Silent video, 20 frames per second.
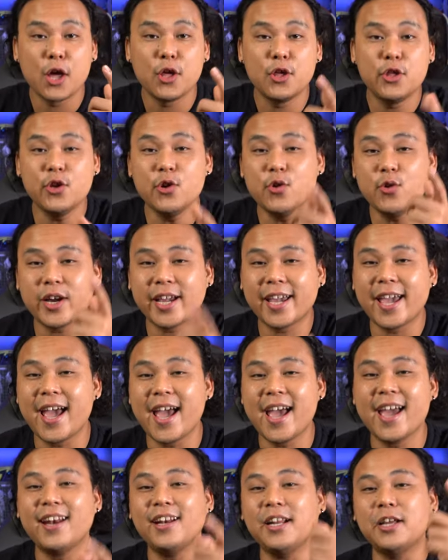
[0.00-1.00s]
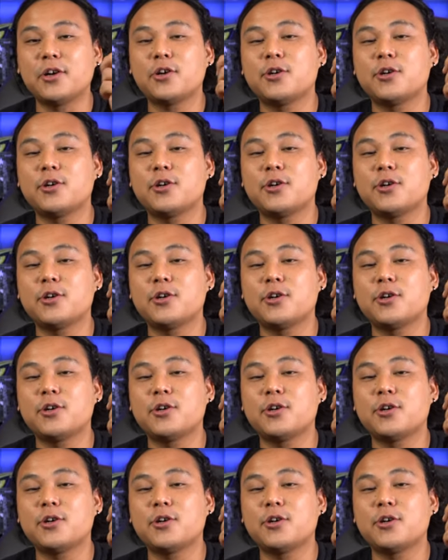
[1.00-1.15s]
you can